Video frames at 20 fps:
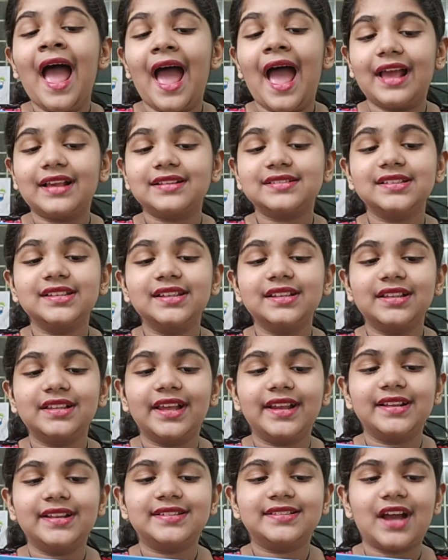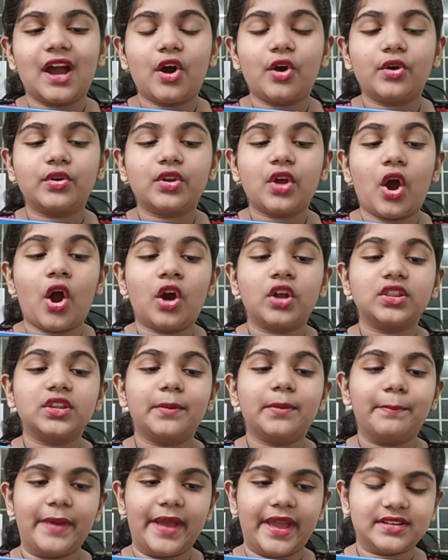As he lay down on
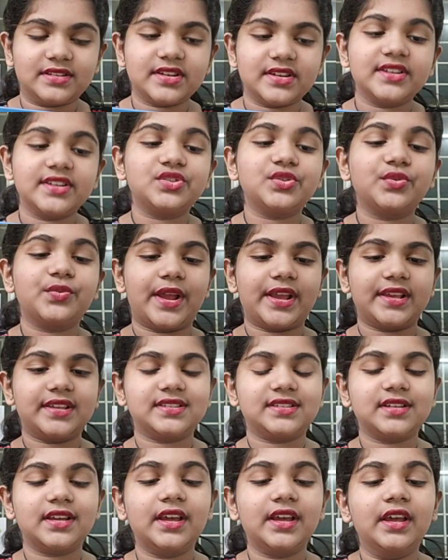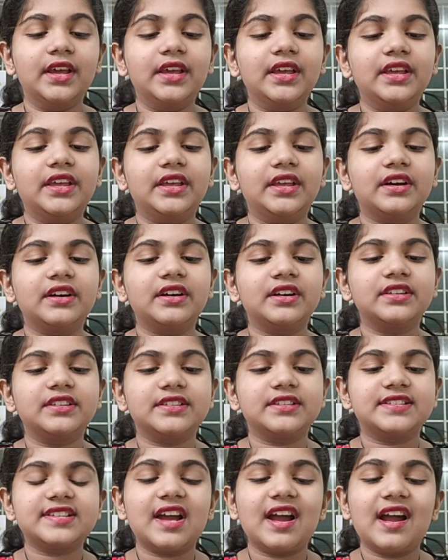the bed to rest, he heard
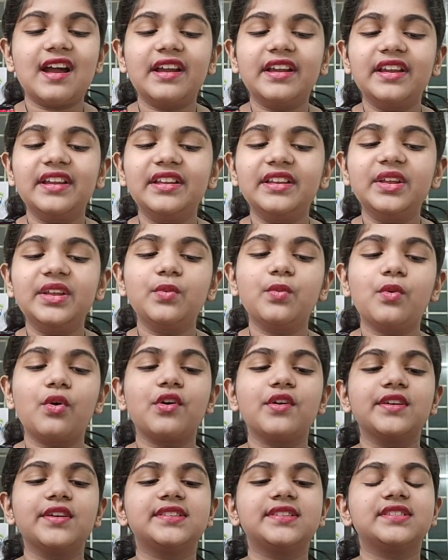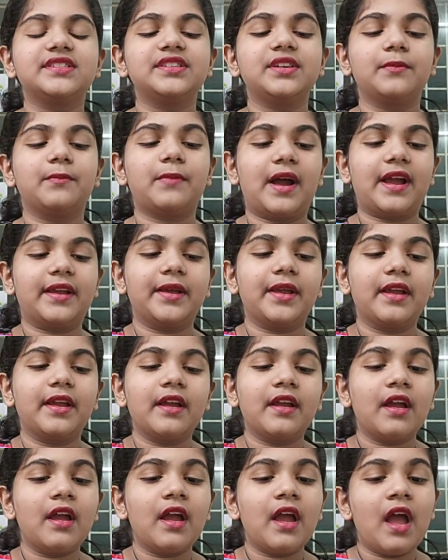a tiny voice nearby.
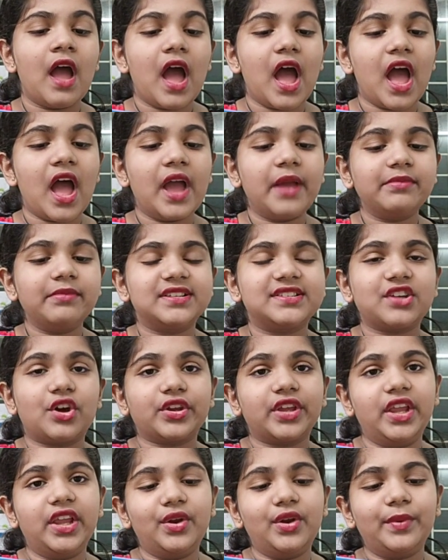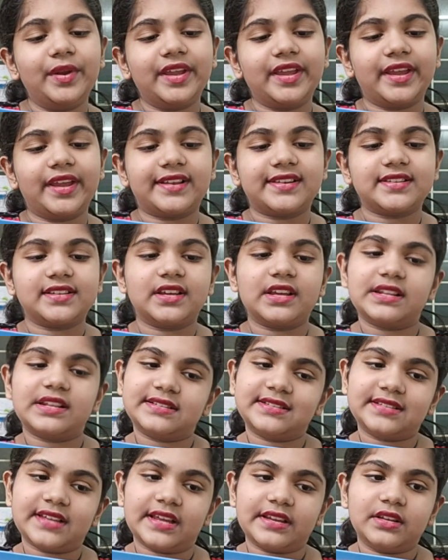"I'm the talking cricket," it
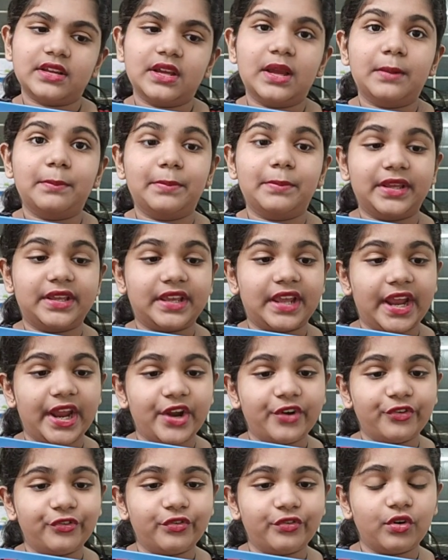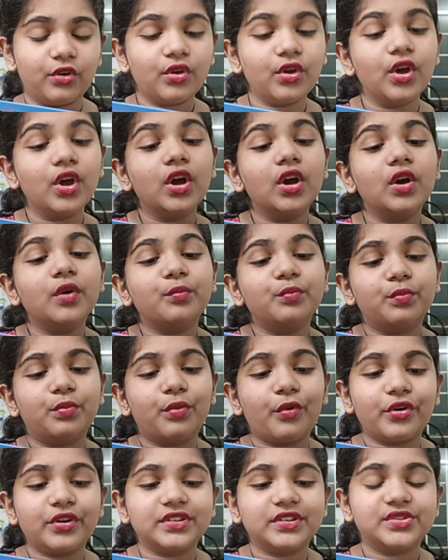said. "Be careful.
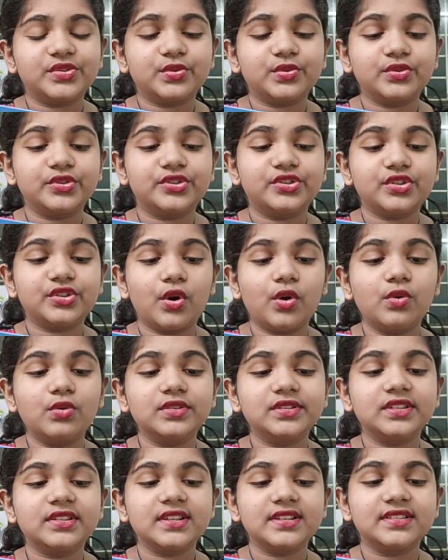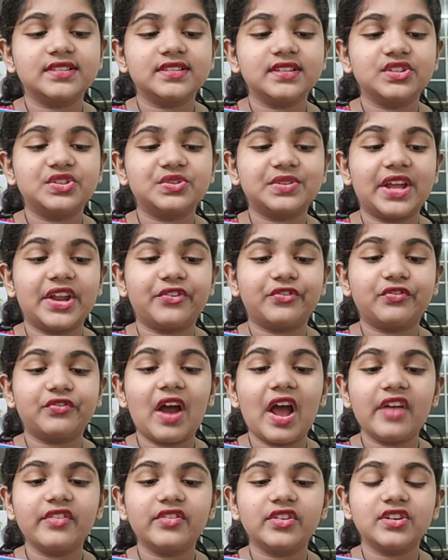Boys who don't listen to their
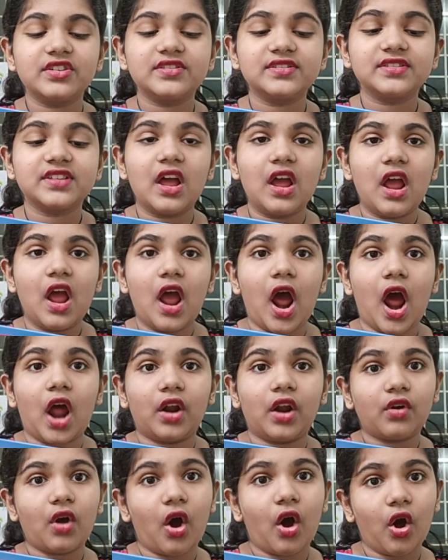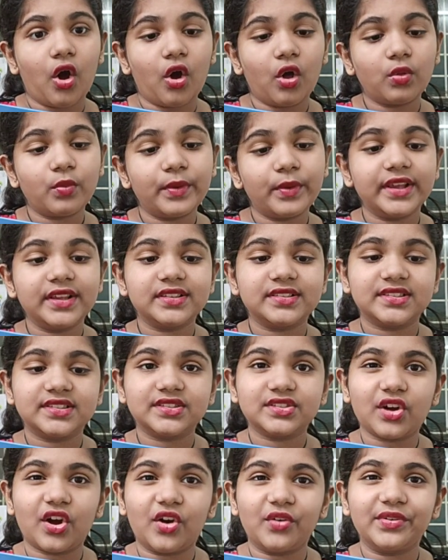fathers are always
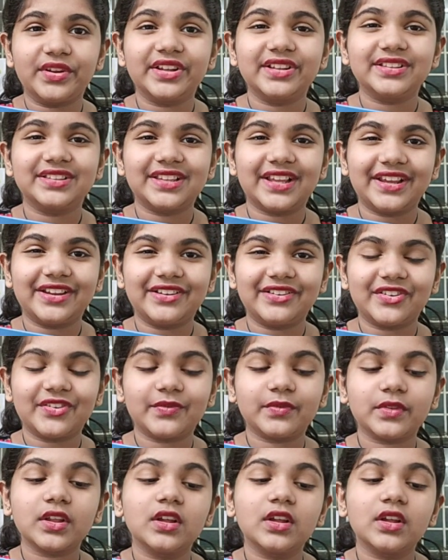sorry later."